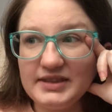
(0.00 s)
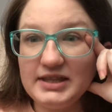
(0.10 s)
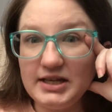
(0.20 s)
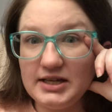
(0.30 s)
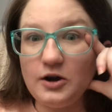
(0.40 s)

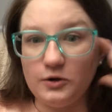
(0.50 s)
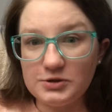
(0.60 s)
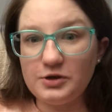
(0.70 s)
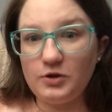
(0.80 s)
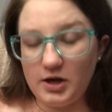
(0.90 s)
then
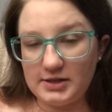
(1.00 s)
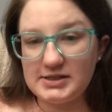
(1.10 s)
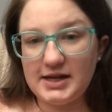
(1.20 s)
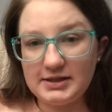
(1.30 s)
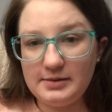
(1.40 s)
also
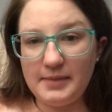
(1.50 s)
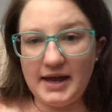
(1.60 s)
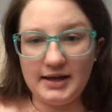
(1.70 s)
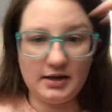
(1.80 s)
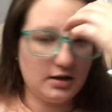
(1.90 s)
contact the
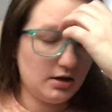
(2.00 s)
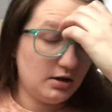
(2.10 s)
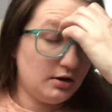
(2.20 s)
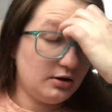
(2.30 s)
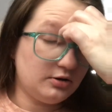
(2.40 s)
bank
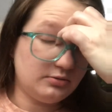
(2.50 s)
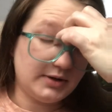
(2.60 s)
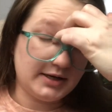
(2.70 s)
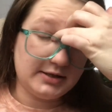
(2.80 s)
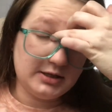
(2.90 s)

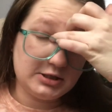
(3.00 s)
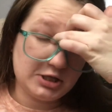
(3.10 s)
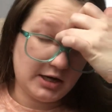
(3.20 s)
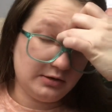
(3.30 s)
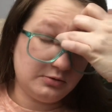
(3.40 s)
where the
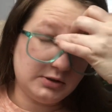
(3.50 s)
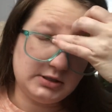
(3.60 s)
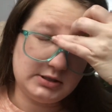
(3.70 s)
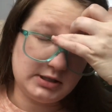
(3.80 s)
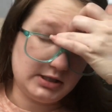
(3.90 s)
check was,